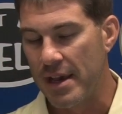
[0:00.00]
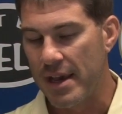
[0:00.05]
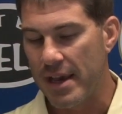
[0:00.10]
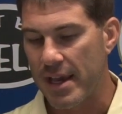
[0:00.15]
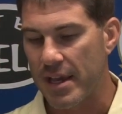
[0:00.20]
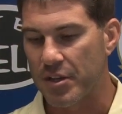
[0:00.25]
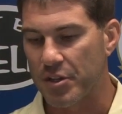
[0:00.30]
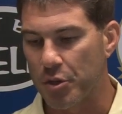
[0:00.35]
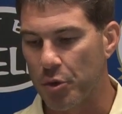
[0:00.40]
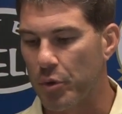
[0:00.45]

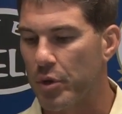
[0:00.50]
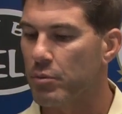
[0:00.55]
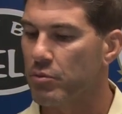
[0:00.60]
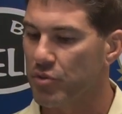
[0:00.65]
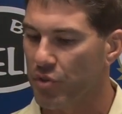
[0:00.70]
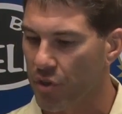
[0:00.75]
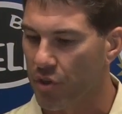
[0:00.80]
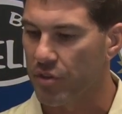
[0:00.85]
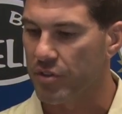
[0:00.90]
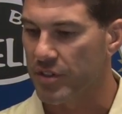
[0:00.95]
and do it, it
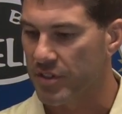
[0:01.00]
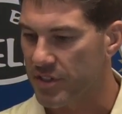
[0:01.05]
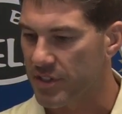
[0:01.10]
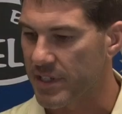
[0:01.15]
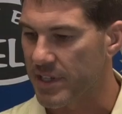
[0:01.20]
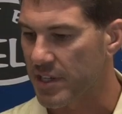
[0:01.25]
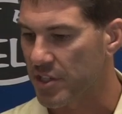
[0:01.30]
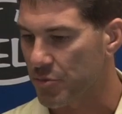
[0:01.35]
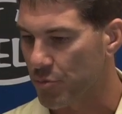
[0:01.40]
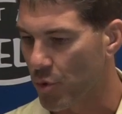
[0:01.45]
was good to
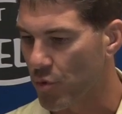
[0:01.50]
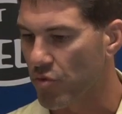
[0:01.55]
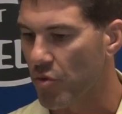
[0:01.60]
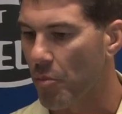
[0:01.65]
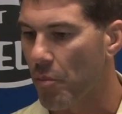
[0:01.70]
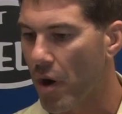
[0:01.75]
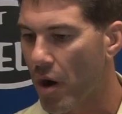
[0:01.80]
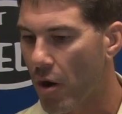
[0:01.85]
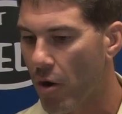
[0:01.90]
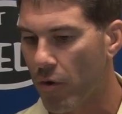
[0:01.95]
see us move the
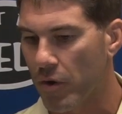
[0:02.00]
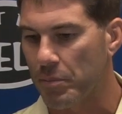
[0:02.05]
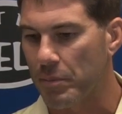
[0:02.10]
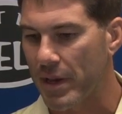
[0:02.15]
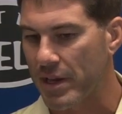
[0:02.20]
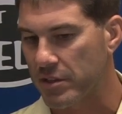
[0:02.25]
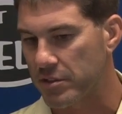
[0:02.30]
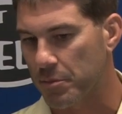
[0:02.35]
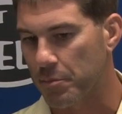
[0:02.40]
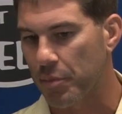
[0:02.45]
ball and
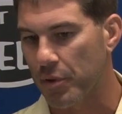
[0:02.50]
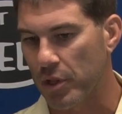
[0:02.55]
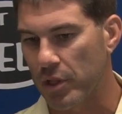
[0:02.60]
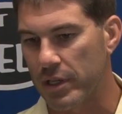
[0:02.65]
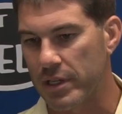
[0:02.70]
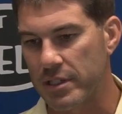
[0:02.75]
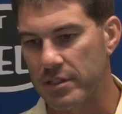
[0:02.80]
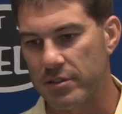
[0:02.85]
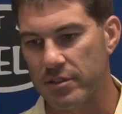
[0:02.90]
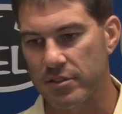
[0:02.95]
make some
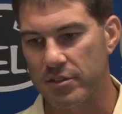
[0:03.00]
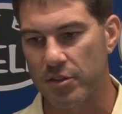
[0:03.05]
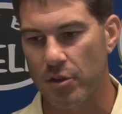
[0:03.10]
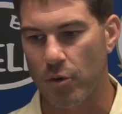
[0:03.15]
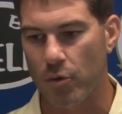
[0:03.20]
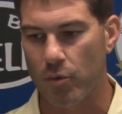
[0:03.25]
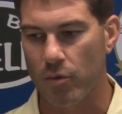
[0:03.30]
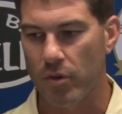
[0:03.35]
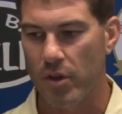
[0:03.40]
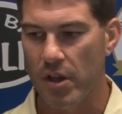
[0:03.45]
plays. And
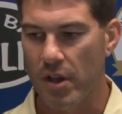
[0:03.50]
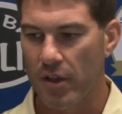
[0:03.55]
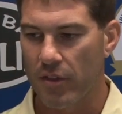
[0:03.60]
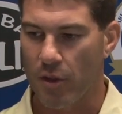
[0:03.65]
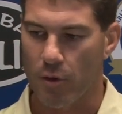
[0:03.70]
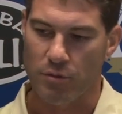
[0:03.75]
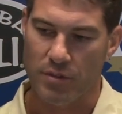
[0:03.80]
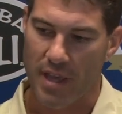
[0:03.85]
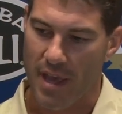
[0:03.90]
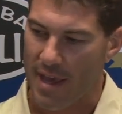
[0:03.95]
so
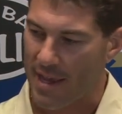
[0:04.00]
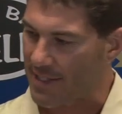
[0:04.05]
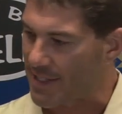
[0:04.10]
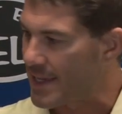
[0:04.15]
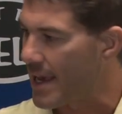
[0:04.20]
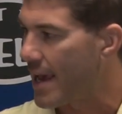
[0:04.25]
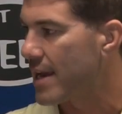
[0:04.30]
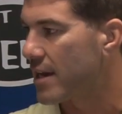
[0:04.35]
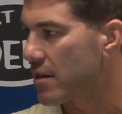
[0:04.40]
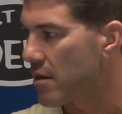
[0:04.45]
those guys
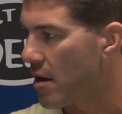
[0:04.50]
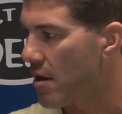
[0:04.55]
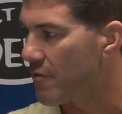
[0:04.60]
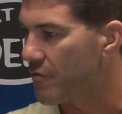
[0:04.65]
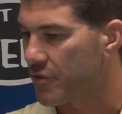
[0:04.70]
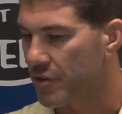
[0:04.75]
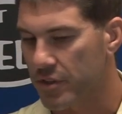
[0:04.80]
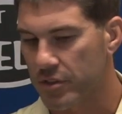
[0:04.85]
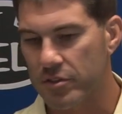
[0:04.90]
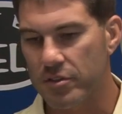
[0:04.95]
gain
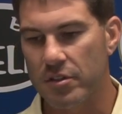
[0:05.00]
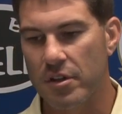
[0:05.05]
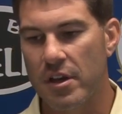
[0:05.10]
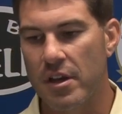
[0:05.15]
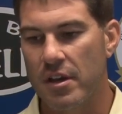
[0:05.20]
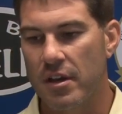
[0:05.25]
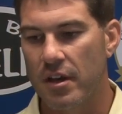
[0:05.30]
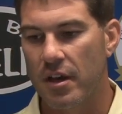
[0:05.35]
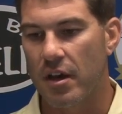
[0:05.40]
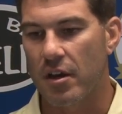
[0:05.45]
confidence.
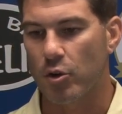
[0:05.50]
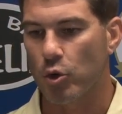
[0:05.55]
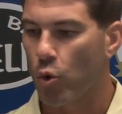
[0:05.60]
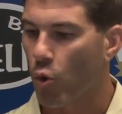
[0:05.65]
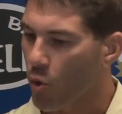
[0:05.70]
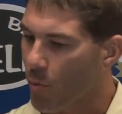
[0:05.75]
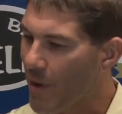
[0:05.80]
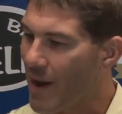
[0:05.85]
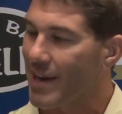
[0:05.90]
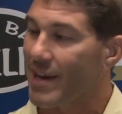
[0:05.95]
Our
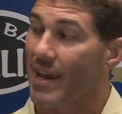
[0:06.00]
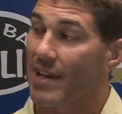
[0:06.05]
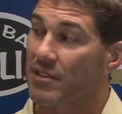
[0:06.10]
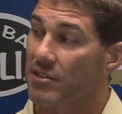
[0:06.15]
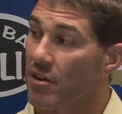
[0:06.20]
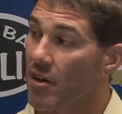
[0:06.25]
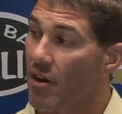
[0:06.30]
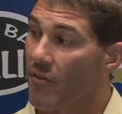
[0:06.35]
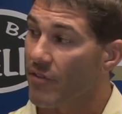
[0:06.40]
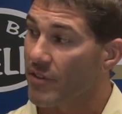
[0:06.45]
quarterback gains
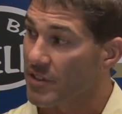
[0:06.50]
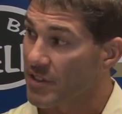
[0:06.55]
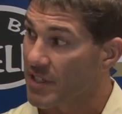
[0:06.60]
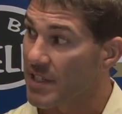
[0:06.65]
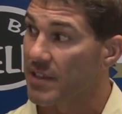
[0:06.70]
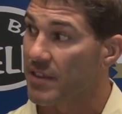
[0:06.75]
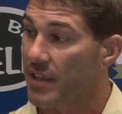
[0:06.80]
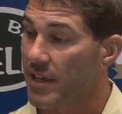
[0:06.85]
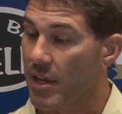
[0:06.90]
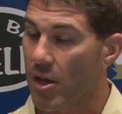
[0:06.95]
confidence
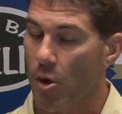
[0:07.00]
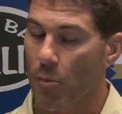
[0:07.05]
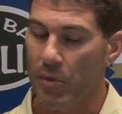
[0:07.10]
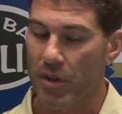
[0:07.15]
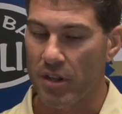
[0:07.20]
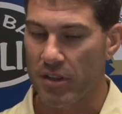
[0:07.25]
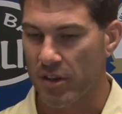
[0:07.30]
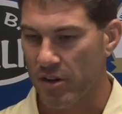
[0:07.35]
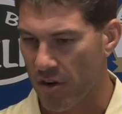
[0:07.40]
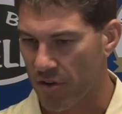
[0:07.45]
in them,
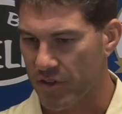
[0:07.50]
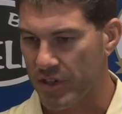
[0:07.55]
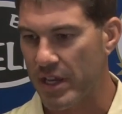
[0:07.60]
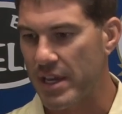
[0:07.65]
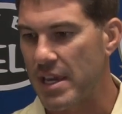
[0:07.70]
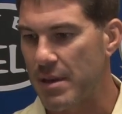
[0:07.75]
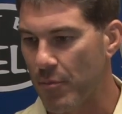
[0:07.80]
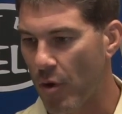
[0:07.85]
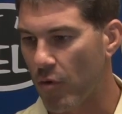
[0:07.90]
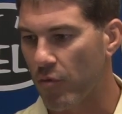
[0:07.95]
and then our
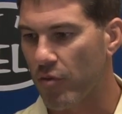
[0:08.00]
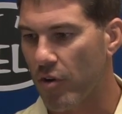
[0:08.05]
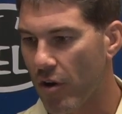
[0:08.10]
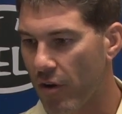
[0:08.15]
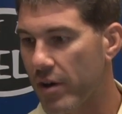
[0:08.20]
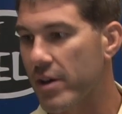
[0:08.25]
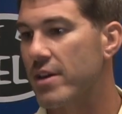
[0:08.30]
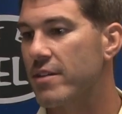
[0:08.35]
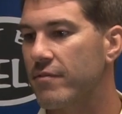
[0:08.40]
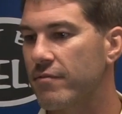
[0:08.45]
team overall,
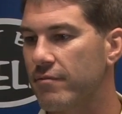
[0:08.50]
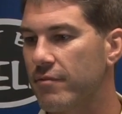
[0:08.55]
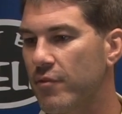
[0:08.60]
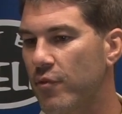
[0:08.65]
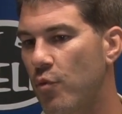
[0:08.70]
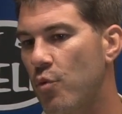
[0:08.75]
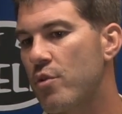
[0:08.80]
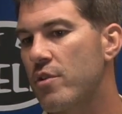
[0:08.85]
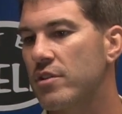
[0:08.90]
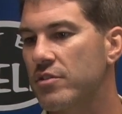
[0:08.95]
hey, if
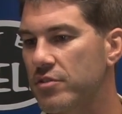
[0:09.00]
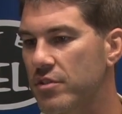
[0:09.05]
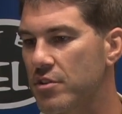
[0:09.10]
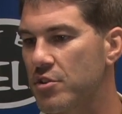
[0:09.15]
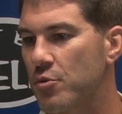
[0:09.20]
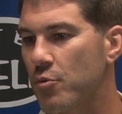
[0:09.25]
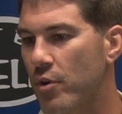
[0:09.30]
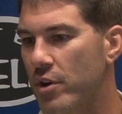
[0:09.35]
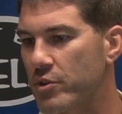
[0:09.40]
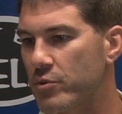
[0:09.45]
we're in a
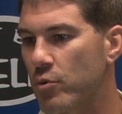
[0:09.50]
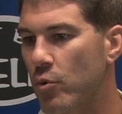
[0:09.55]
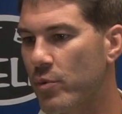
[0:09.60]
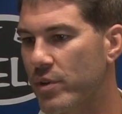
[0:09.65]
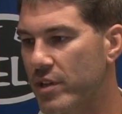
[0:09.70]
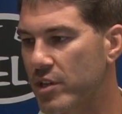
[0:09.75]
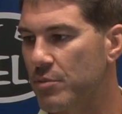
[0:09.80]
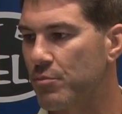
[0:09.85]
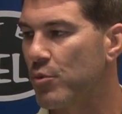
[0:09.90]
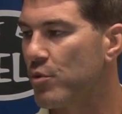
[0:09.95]
situation where we
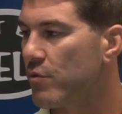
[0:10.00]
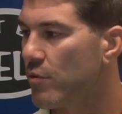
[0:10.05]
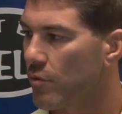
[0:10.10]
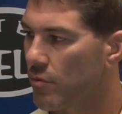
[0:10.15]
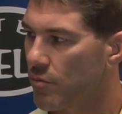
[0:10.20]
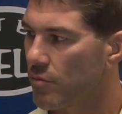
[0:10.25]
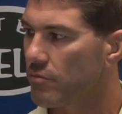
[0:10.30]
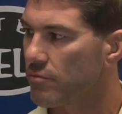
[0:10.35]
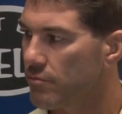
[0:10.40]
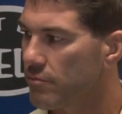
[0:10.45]
need to move,
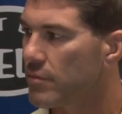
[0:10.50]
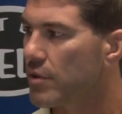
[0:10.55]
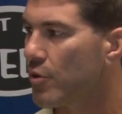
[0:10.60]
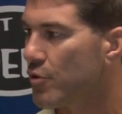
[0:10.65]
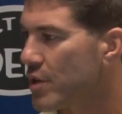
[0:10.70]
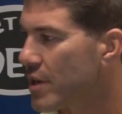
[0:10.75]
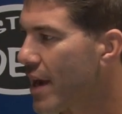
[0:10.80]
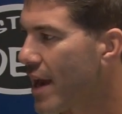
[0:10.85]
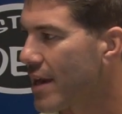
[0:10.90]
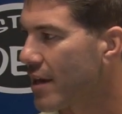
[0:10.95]

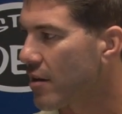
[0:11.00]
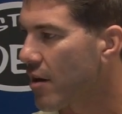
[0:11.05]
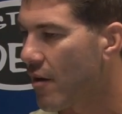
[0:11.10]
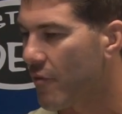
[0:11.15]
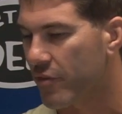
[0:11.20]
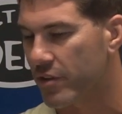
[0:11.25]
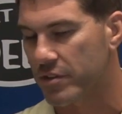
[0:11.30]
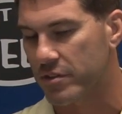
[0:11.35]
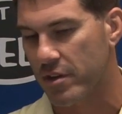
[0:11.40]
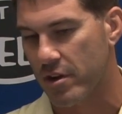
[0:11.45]
you gain
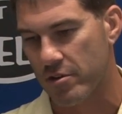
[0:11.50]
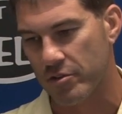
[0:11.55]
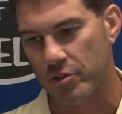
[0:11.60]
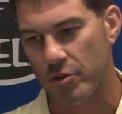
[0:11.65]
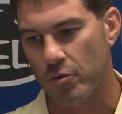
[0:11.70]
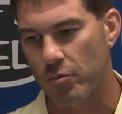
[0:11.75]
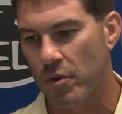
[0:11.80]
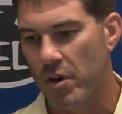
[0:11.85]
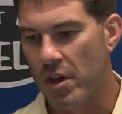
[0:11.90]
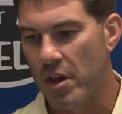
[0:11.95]
confidence there.
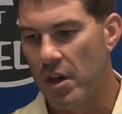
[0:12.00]
So